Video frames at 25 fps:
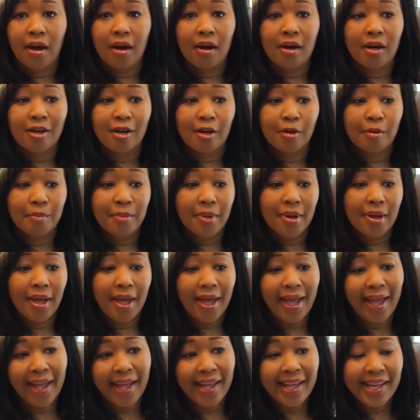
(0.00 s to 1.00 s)
Um,
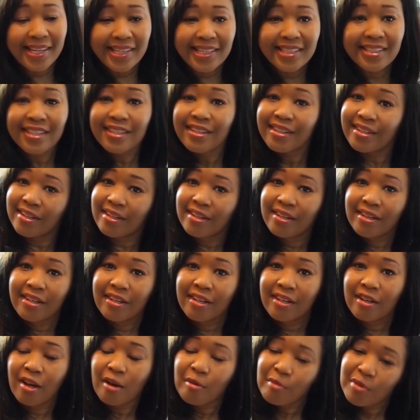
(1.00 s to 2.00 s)
and
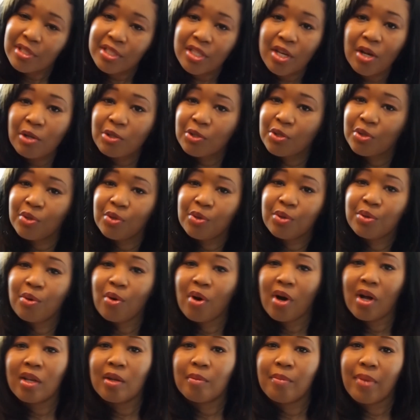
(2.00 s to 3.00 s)
I want to talk to you
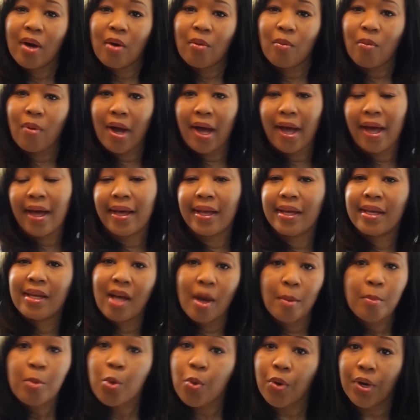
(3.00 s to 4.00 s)
all about why
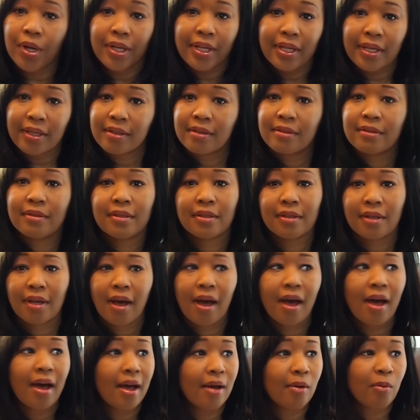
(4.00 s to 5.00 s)
I'm quitting.
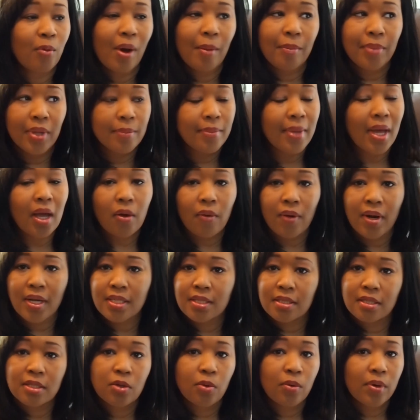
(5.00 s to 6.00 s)
Uh, why
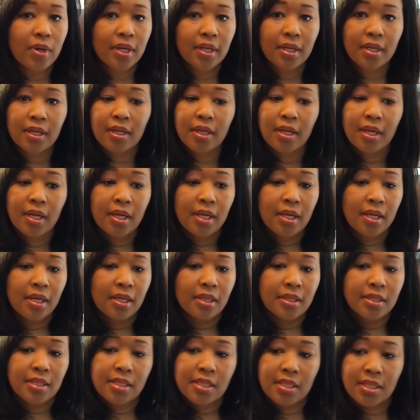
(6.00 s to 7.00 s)
BMackWrites is quitting.
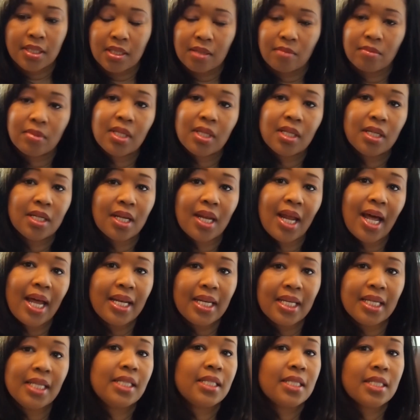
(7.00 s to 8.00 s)
It's just something that I
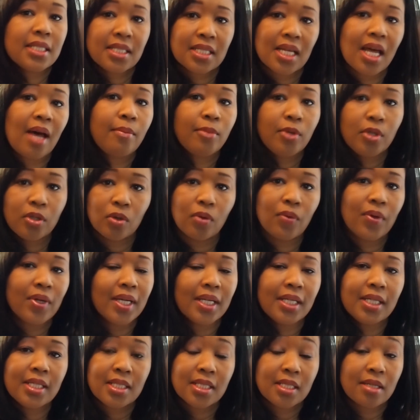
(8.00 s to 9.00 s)
need to stop doing
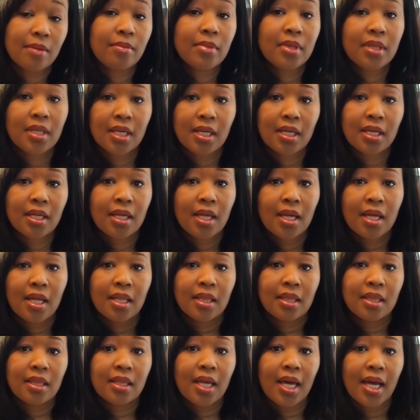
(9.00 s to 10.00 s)
and it's something
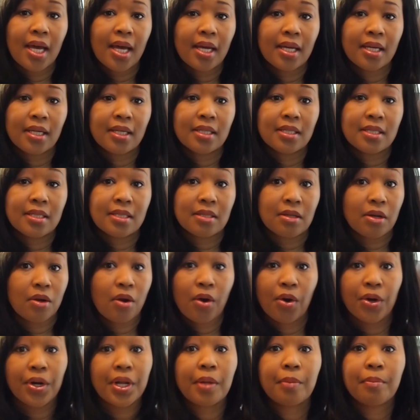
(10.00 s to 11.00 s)
that it's
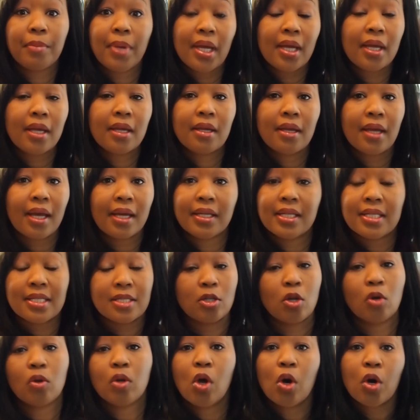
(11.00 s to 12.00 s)
hurting me and it's
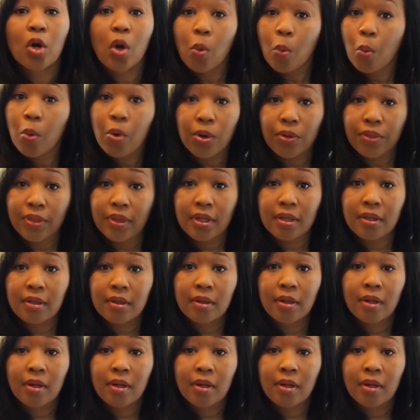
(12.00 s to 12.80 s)
no longer worth it.